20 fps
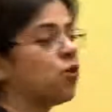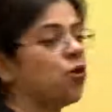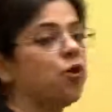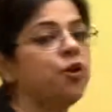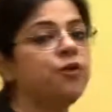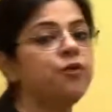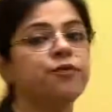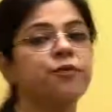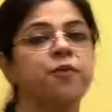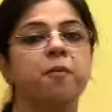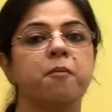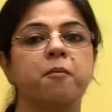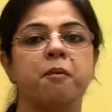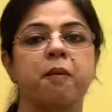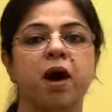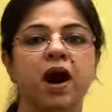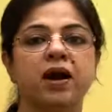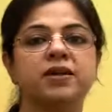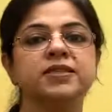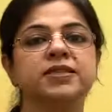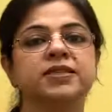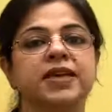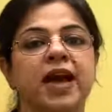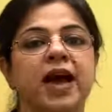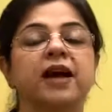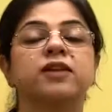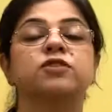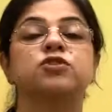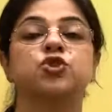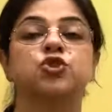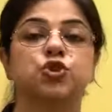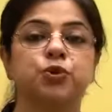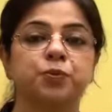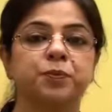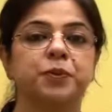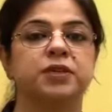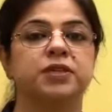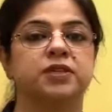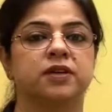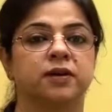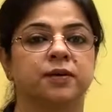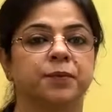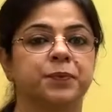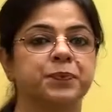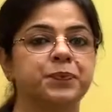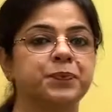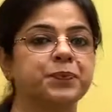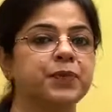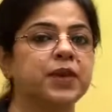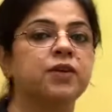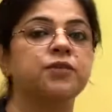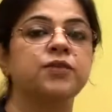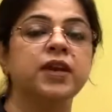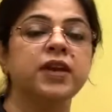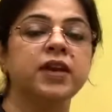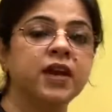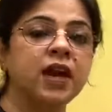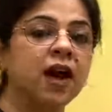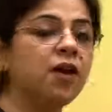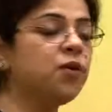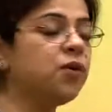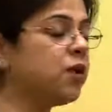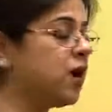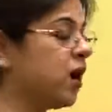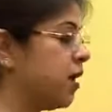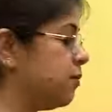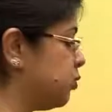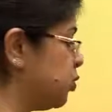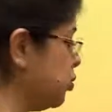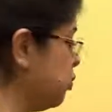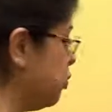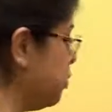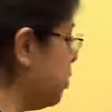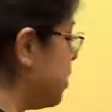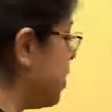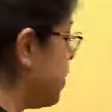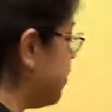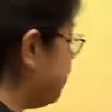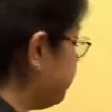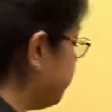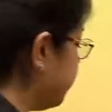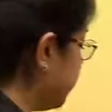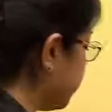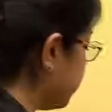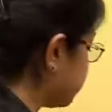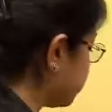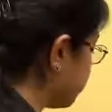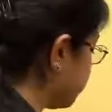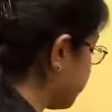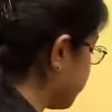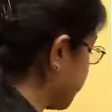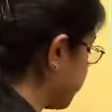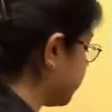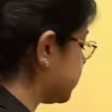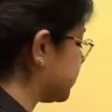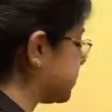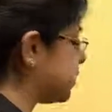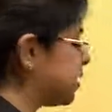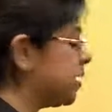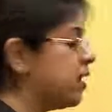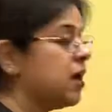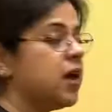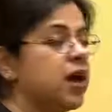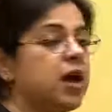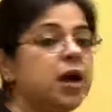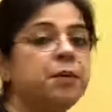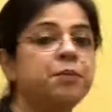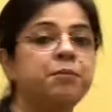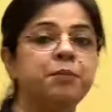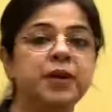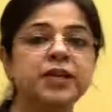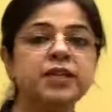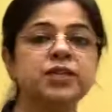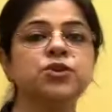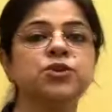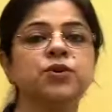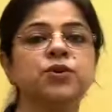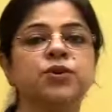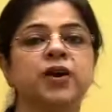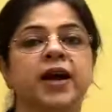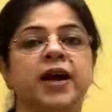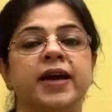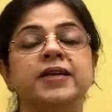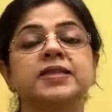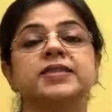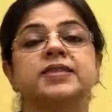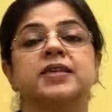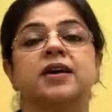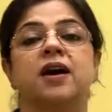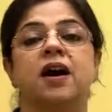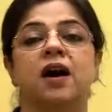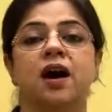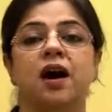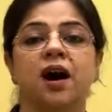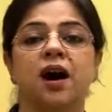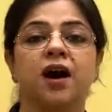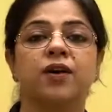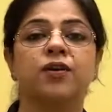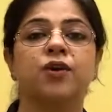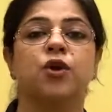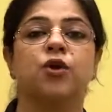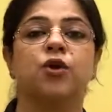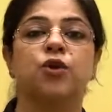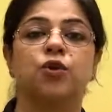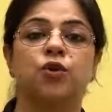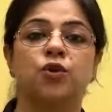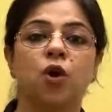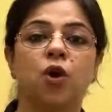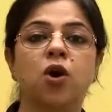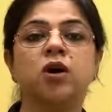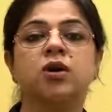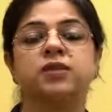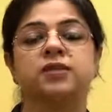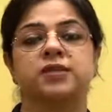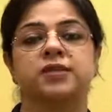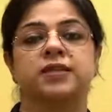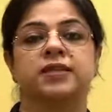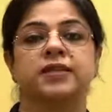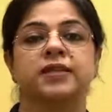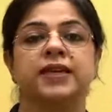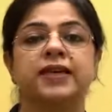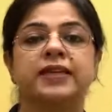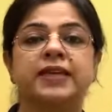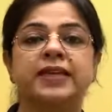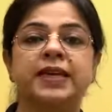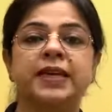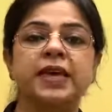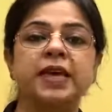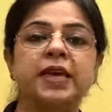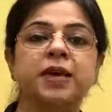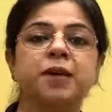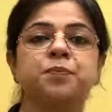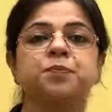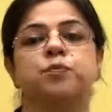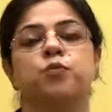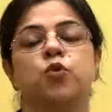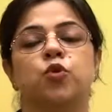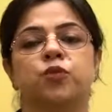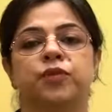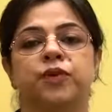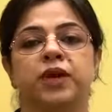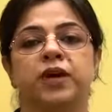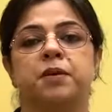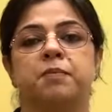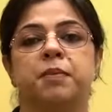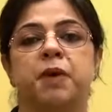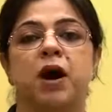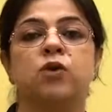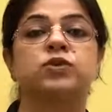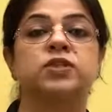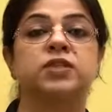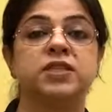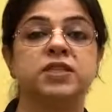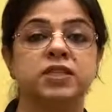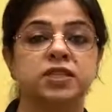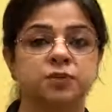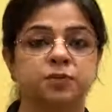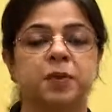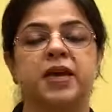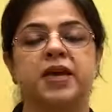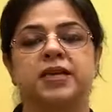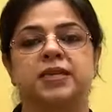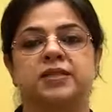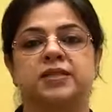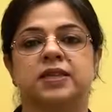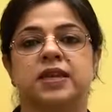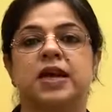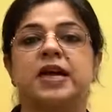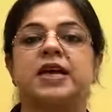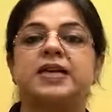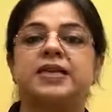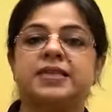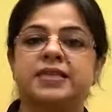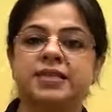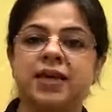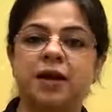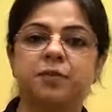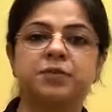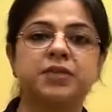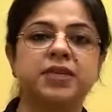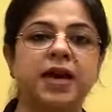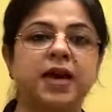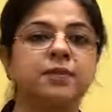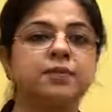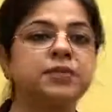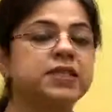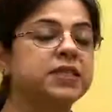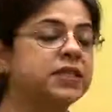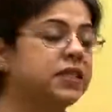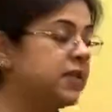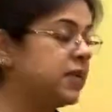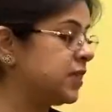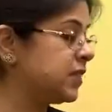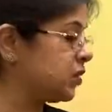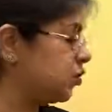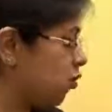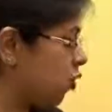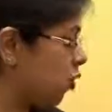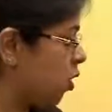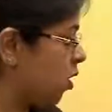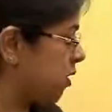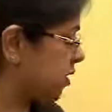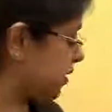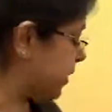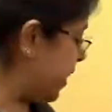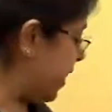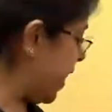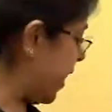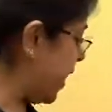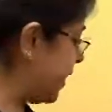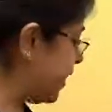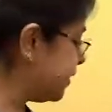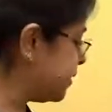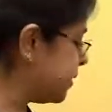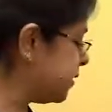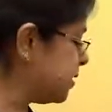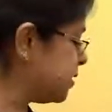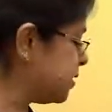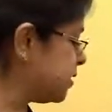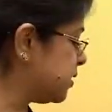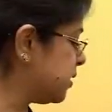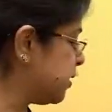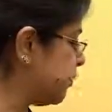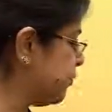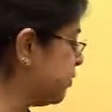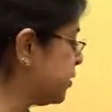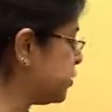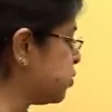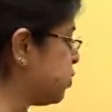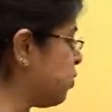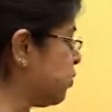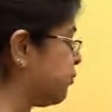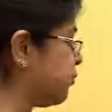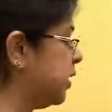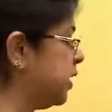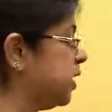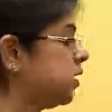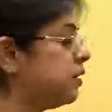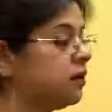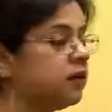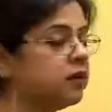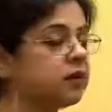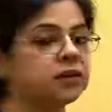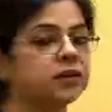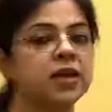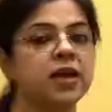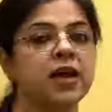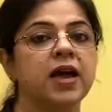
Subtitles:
of Mars and Jupiter. We now come to meteorites. Meteorites are rocks that keep moving about in space. Sometimes these rocks enter the surface of the Earth,